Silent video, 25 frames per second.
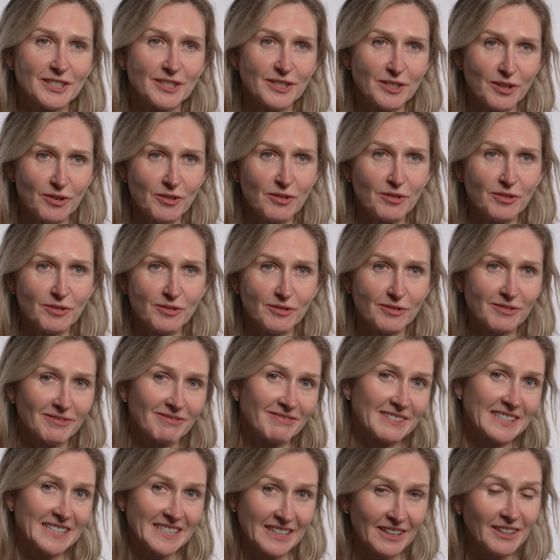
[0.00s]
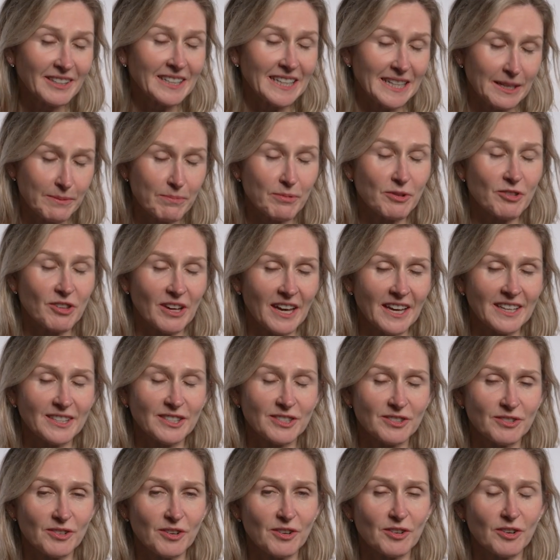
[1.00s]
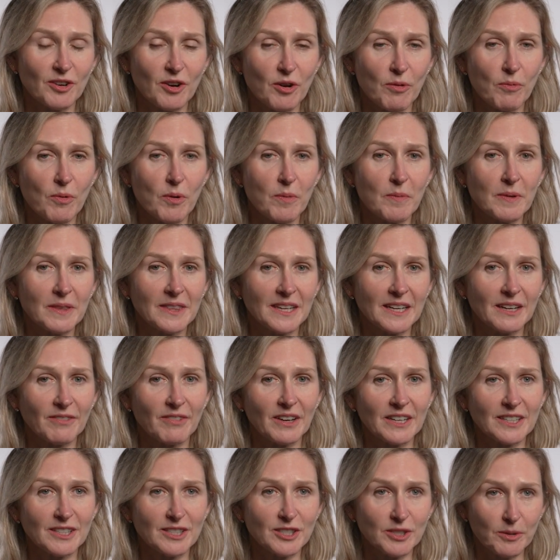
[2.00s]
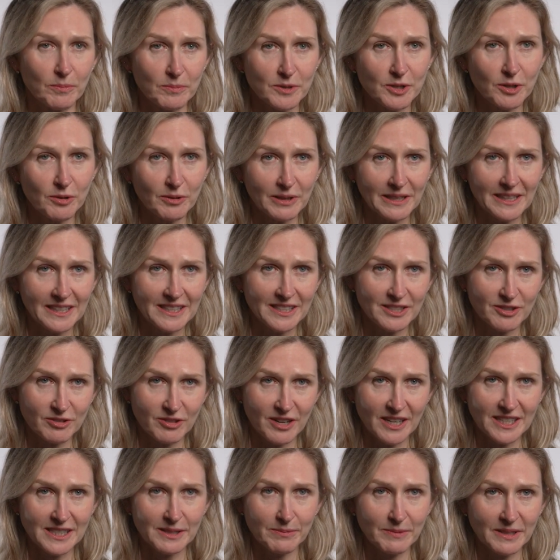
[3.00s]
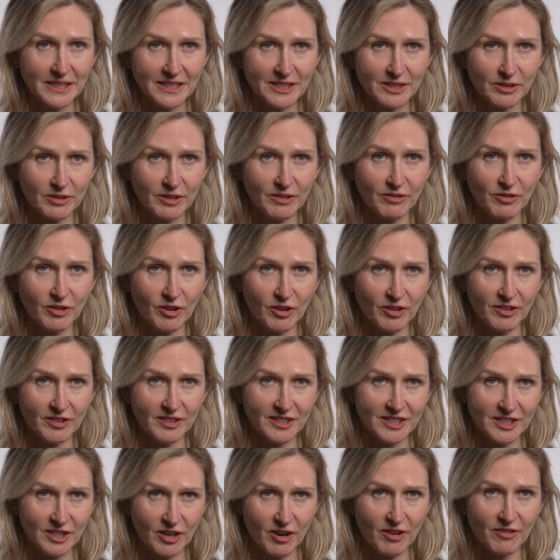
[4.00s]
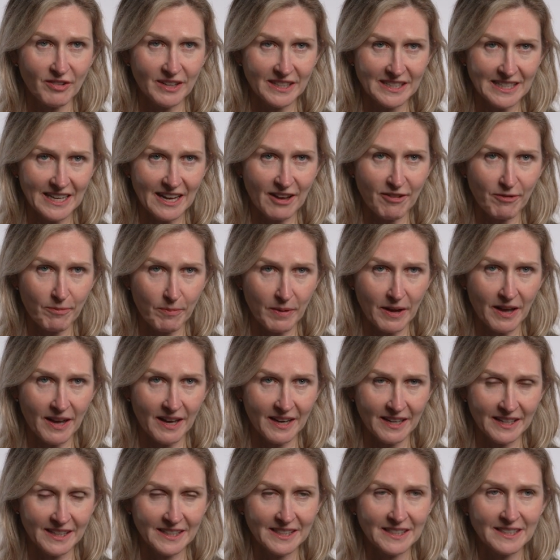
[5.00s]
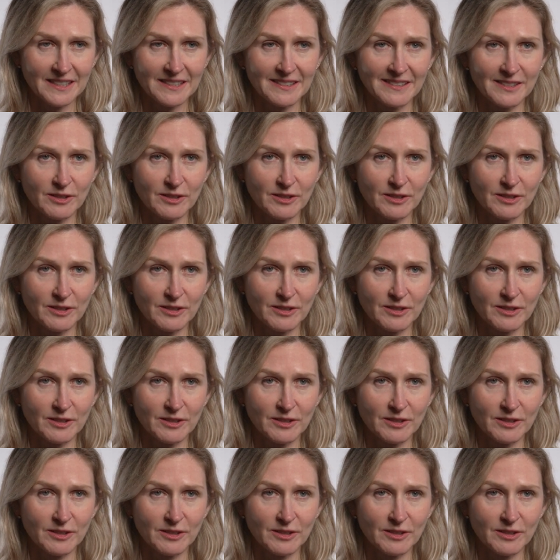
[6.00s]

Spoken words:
do still need progesterone are women that have had a subtotal hysterectomy, so they've got the cervix left behind.